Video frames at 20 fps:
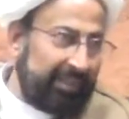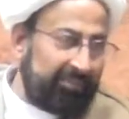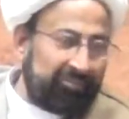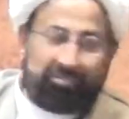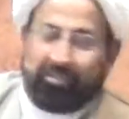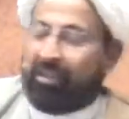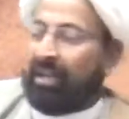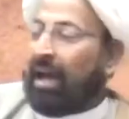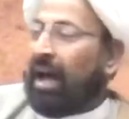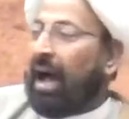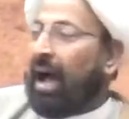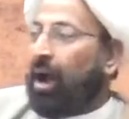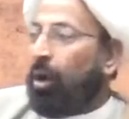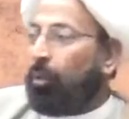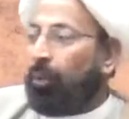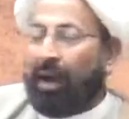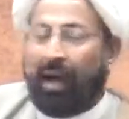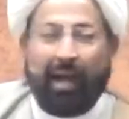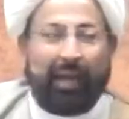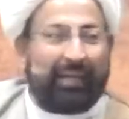Fi
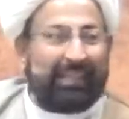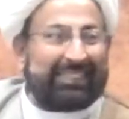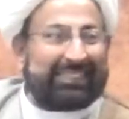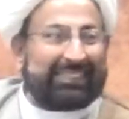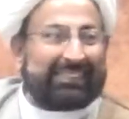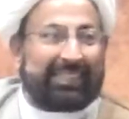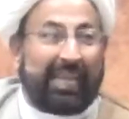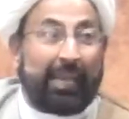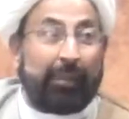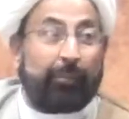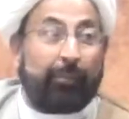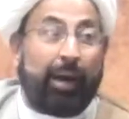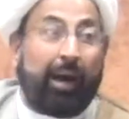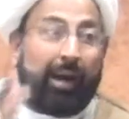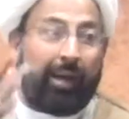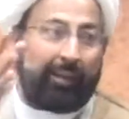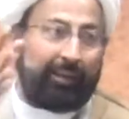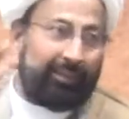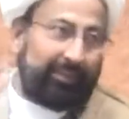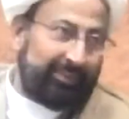Ahwal
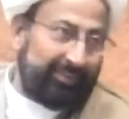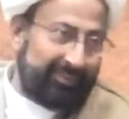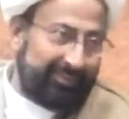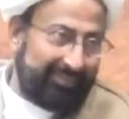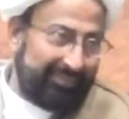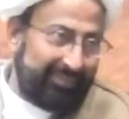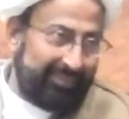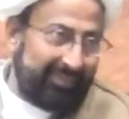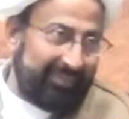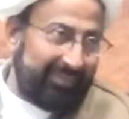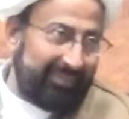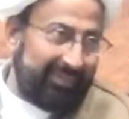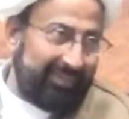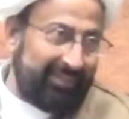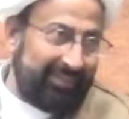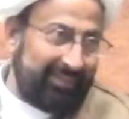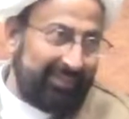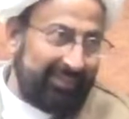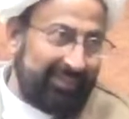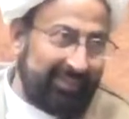Salman.
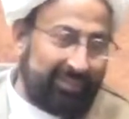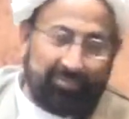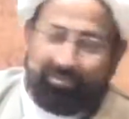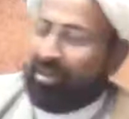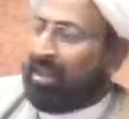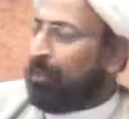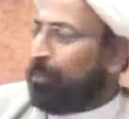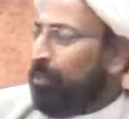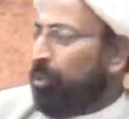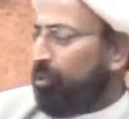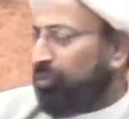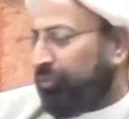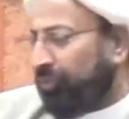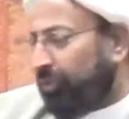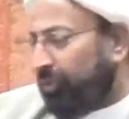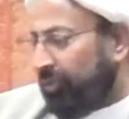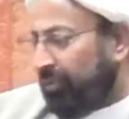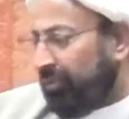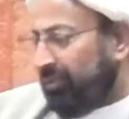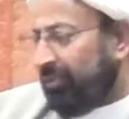Very
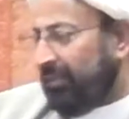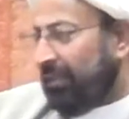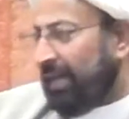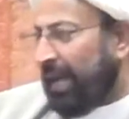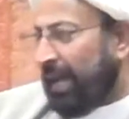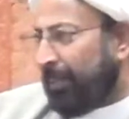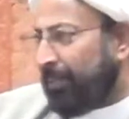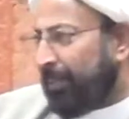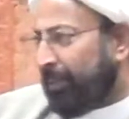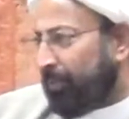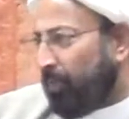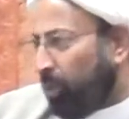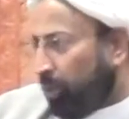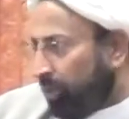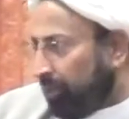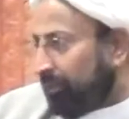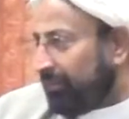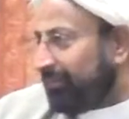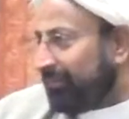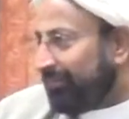beautiful Arabic
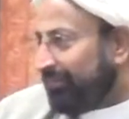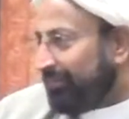book.